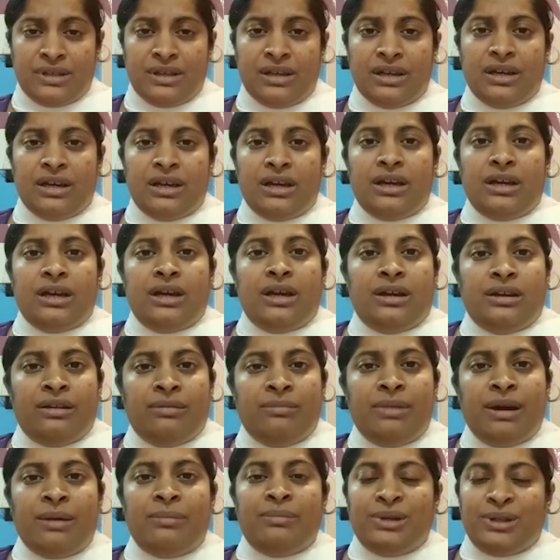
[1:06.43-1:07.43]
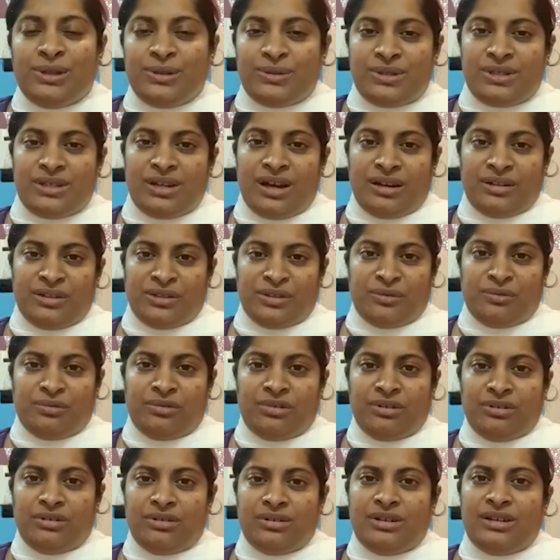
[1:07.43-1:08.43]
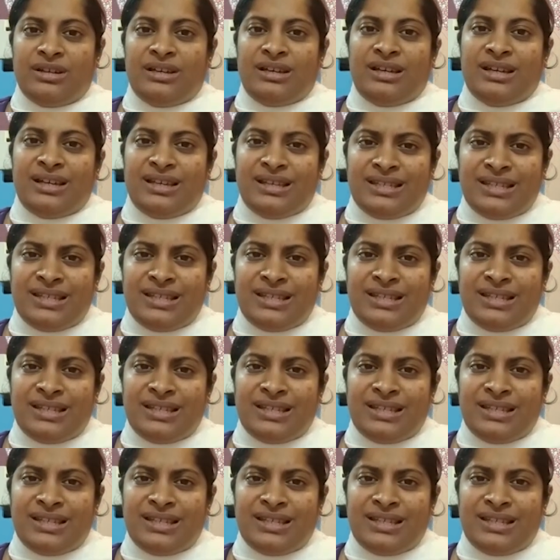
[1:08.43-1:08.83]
Remember to start over.